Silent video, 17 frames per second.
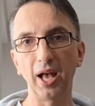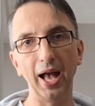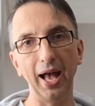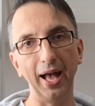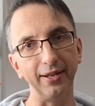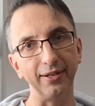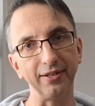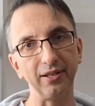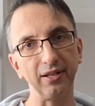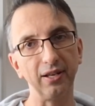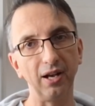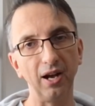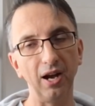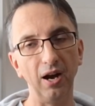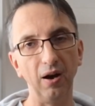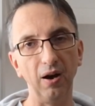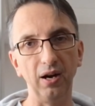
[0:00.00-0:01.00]
and
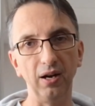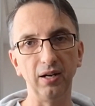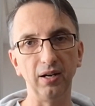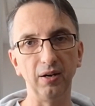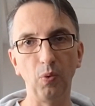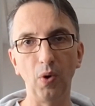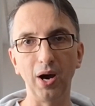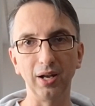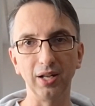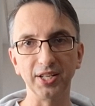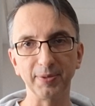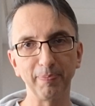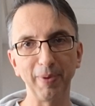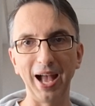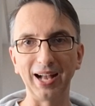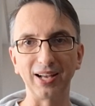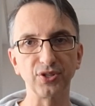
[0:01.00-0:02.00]
a wireless
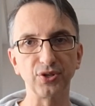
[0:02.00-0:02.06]
pack,